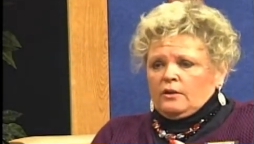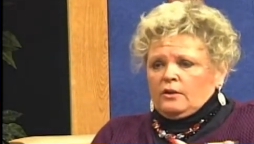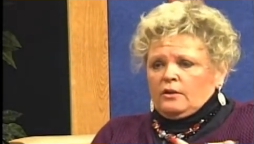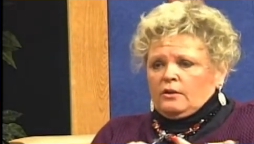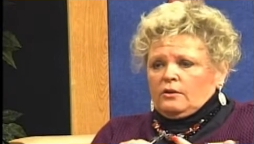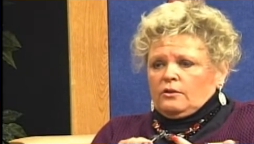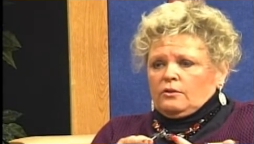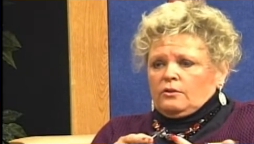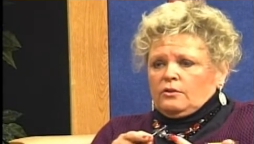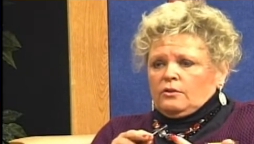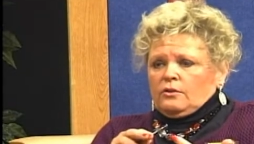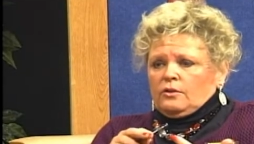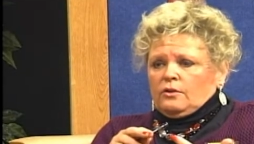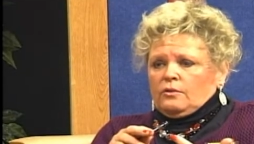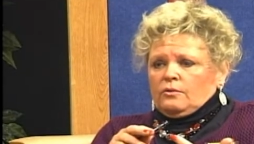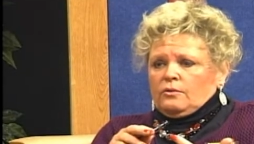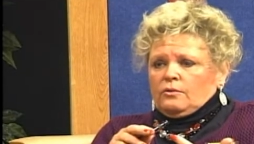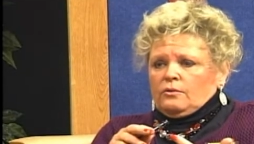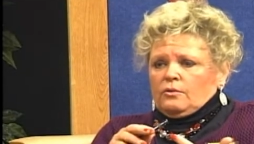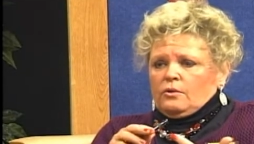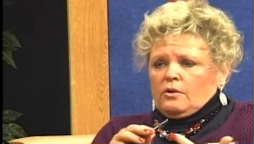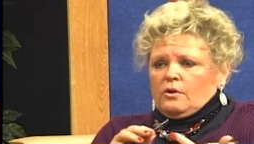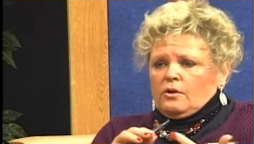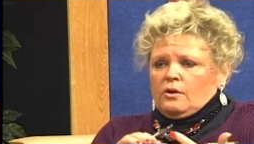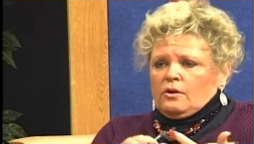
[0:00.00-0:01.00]

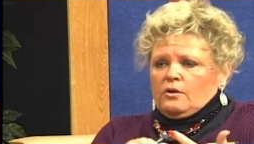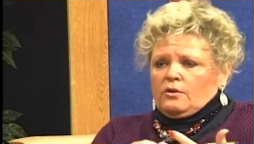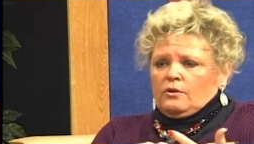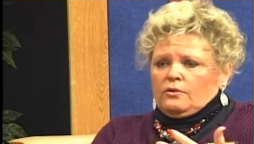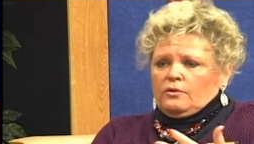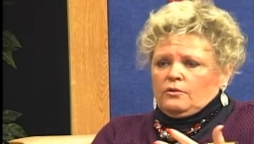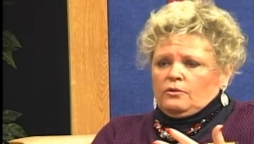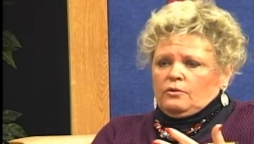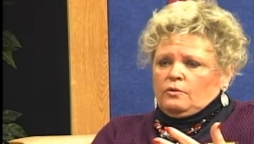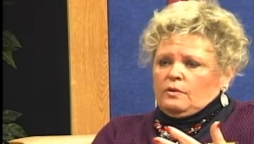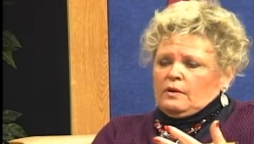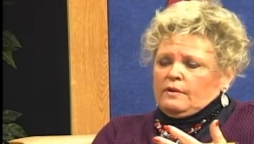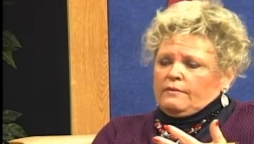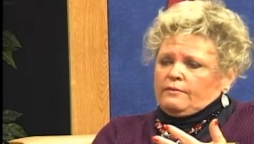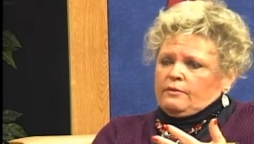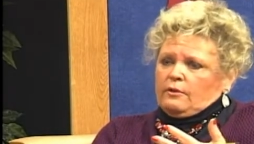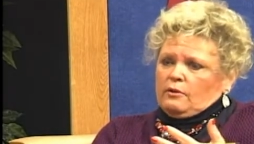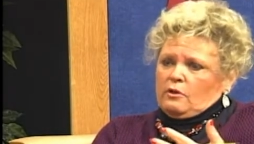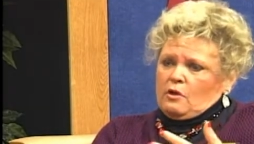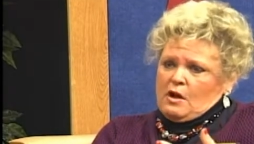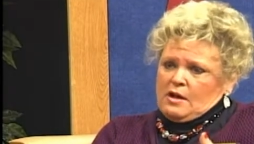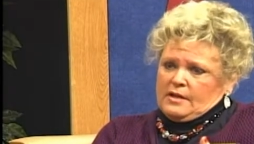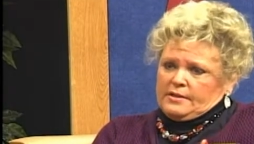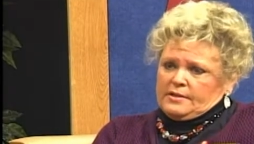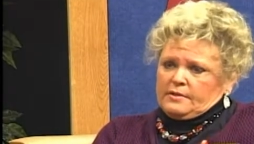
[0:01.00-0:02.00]
you have
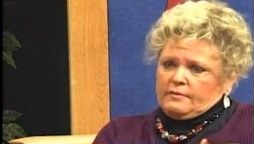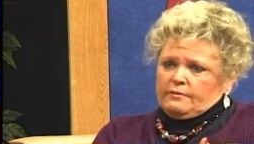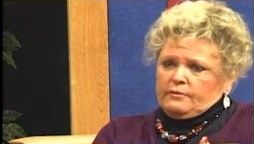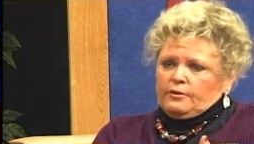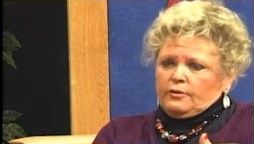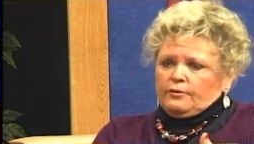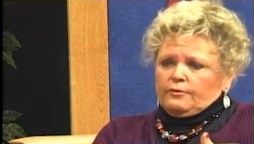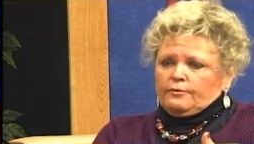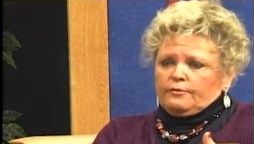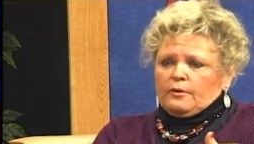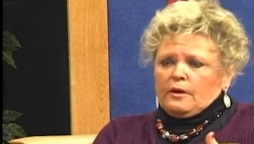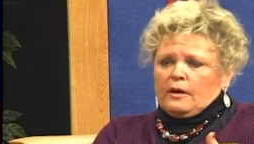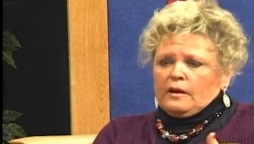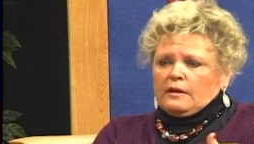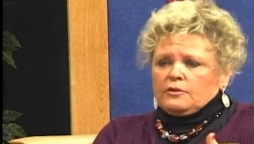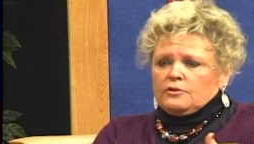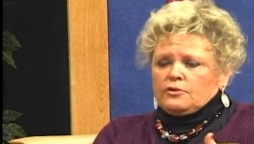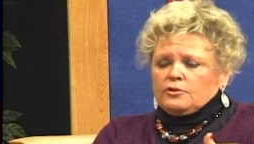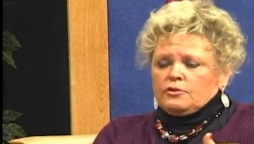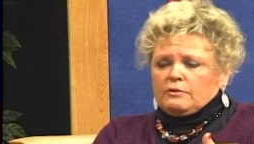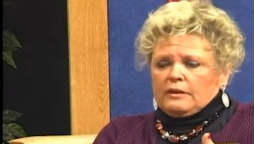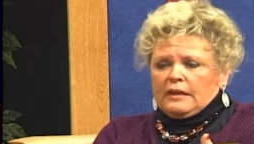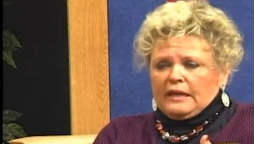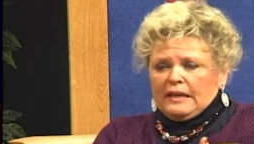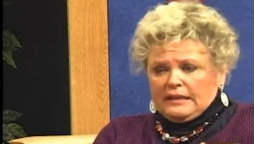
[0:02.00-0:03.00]
the loss of your
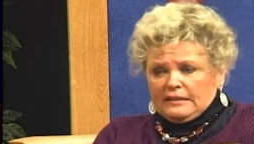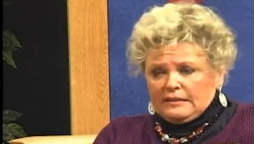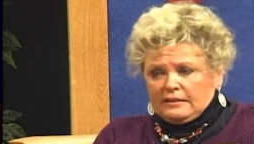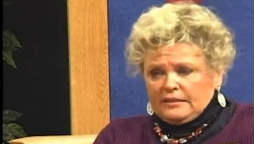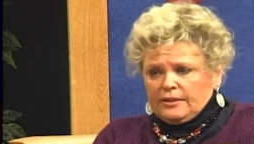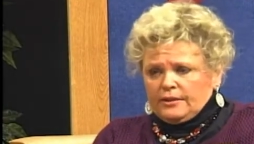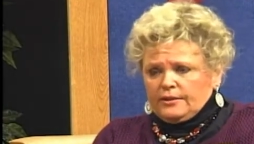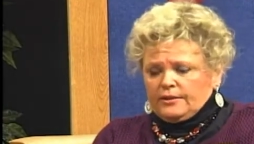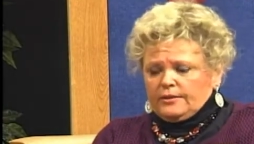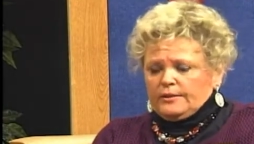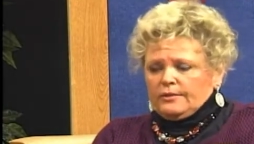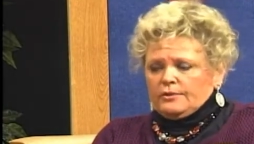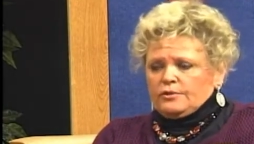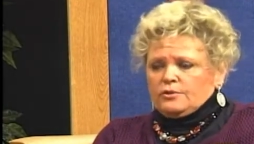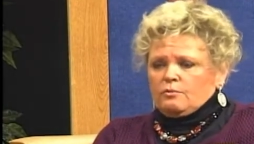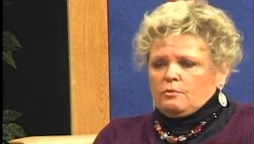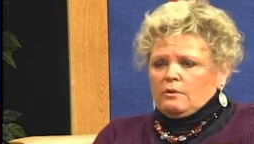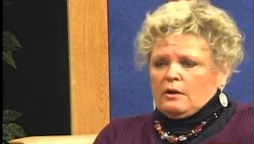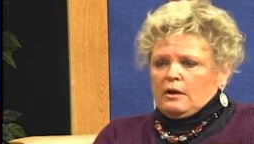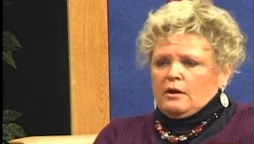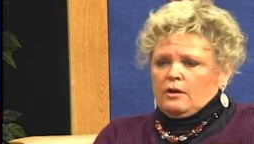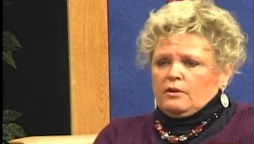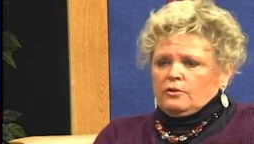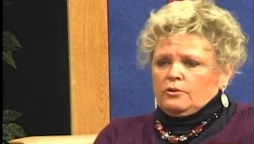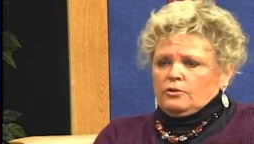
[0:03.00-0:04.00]
friends, you can't hear as
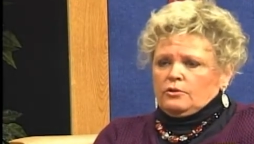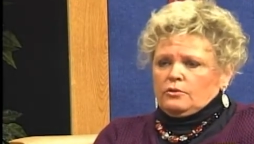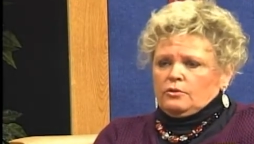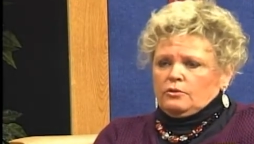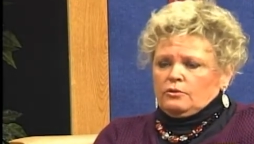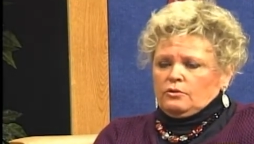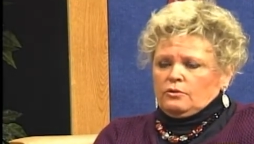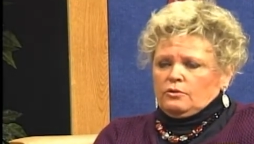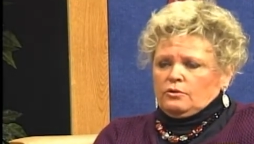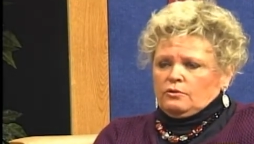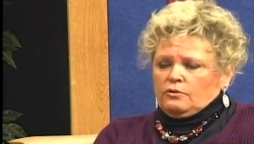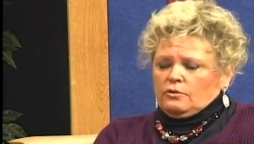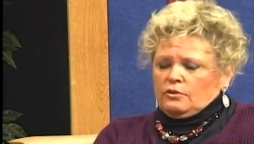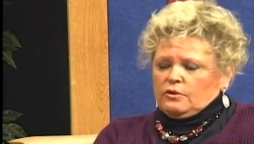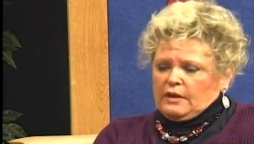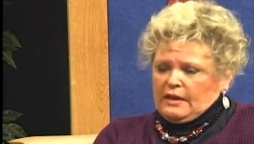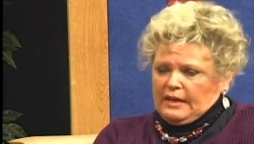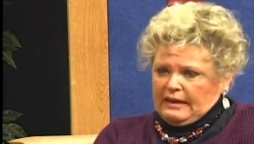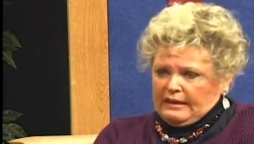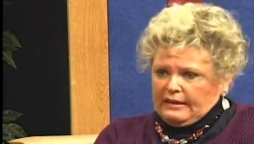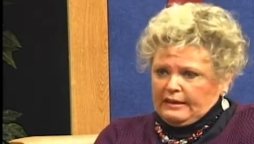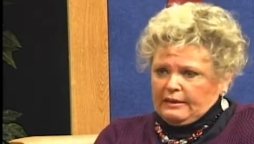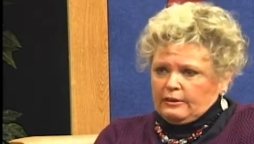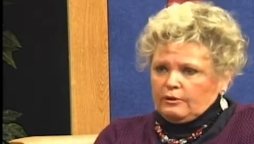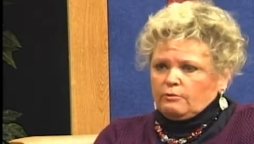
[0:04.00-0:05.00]
well, you
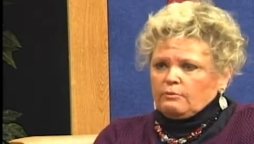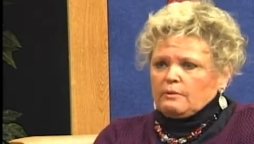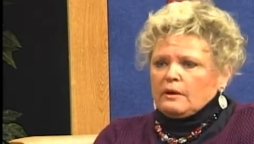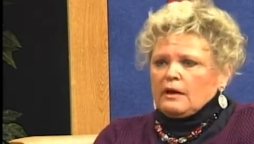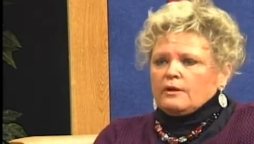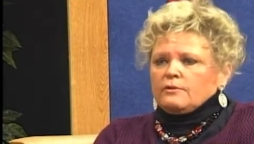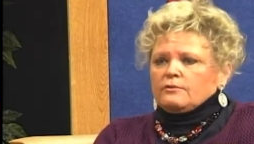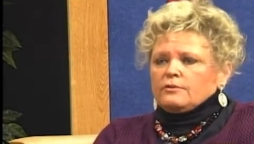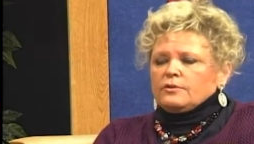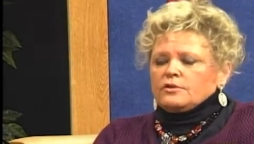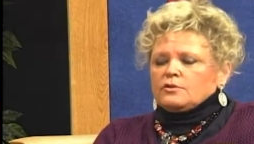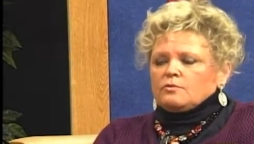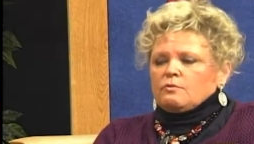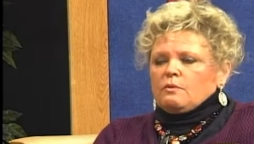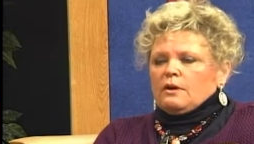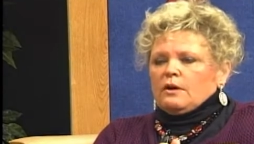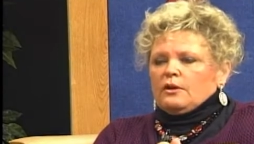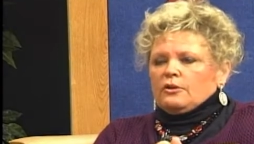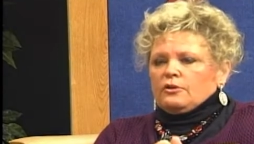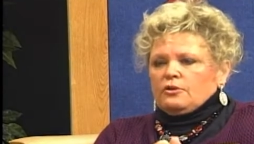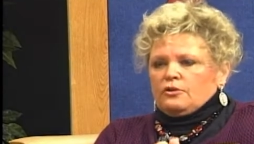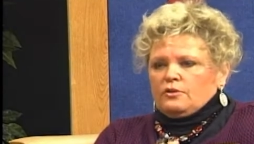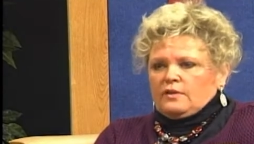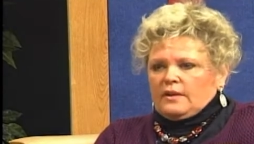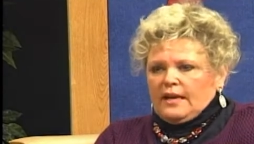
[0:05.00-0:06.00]
can't get around as
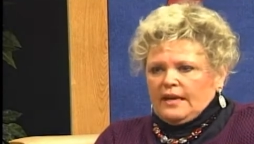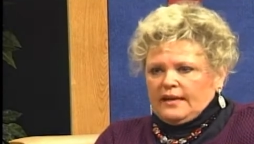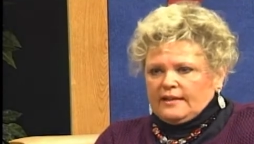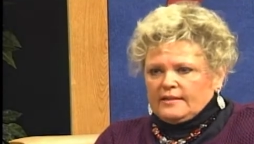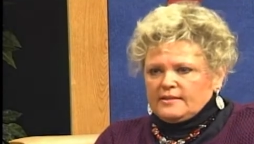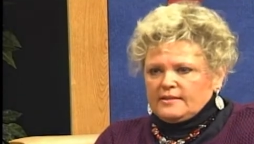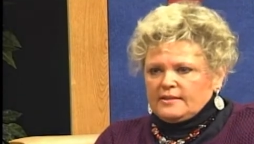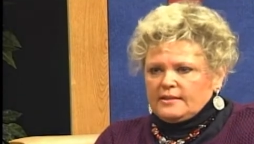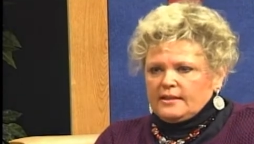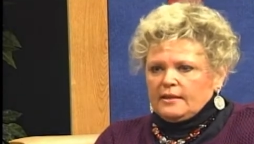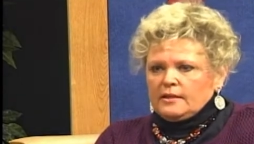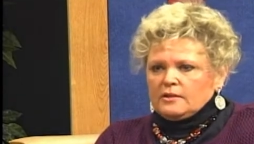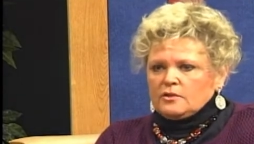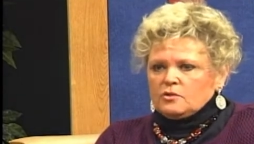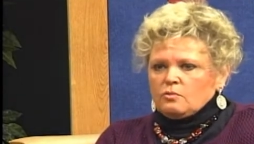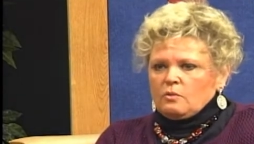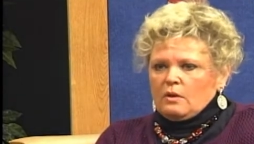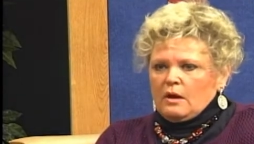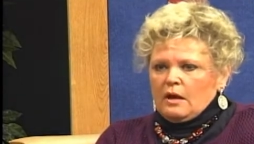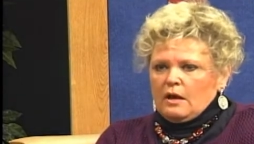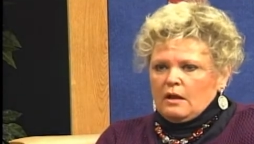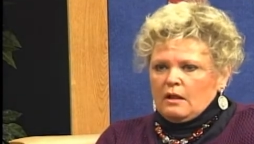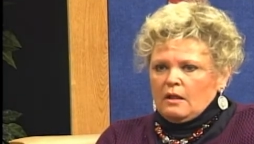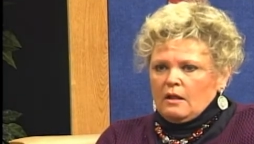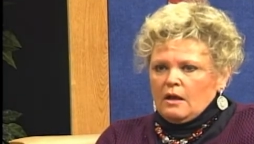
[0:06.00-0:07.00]
well, you can't see as
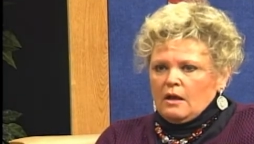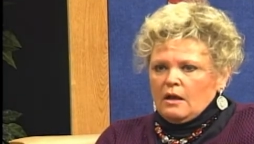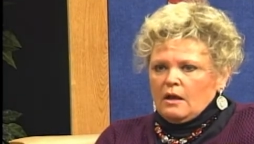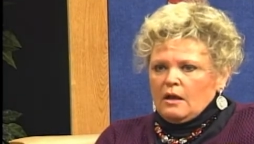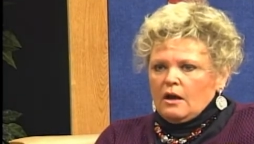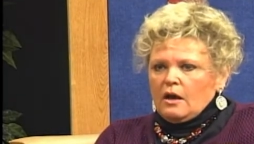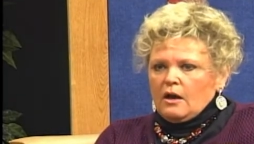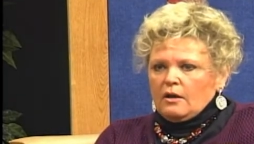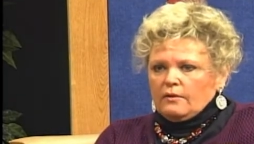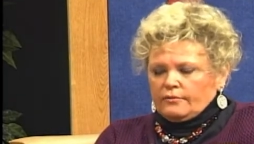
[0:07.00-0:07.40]
well.